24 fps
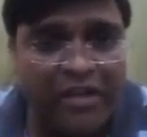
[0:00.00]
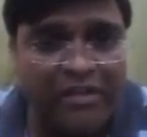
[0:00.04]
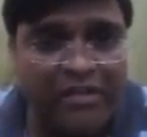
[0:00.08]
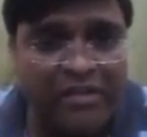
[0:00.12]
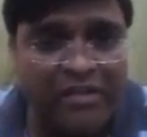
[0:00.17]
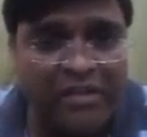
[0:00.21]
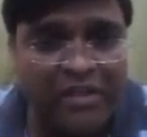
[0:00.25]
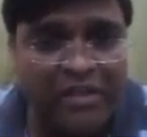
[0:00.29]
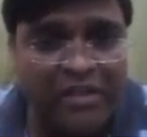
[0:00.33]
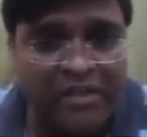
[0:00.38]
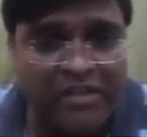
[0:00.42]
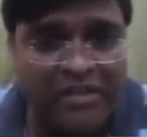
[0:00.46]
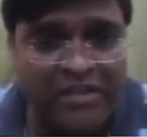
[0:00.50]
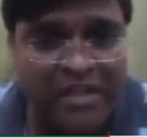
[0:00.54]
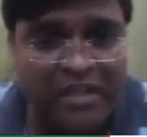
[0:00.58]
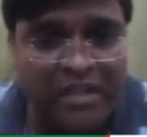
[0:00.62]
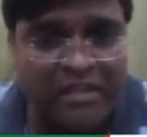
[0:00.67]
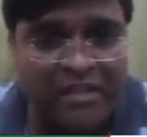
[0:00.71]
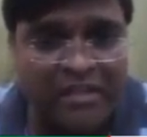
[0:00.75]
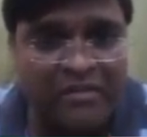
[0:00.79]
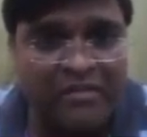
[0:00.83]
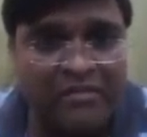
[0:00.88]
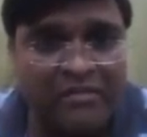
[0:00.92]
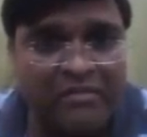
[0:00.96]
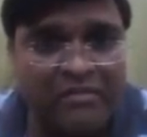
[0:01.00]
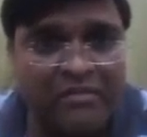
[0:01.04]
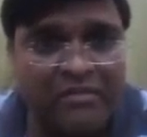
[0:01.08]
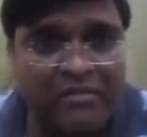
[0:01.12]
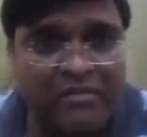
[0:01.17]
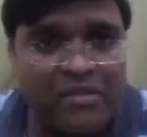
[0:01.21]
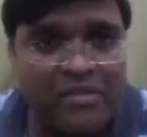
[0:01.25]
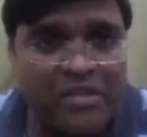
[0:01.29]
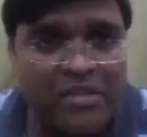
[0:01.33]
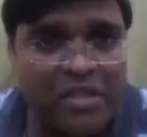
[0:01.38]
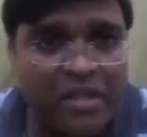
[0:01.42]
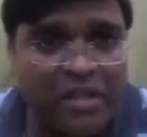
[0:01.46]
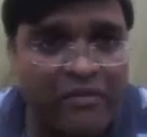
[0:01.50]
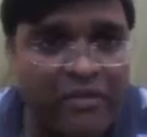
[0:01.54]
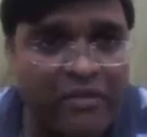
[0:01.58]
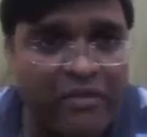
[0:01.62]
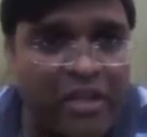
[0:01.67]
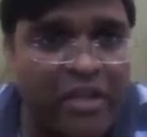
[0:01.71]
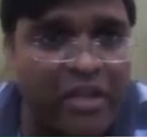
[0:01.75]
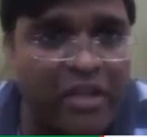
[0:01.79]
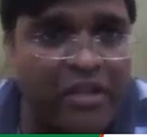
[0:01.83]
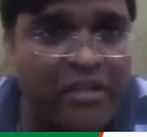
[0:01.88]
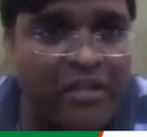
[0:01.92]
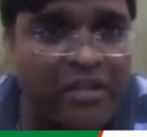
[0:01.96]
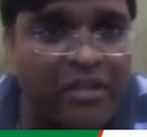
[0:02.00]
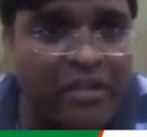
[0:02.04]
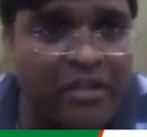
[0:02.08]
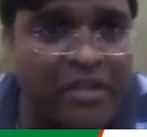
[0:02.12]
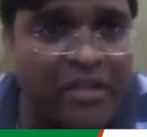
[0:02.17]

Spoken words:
direction of increasing x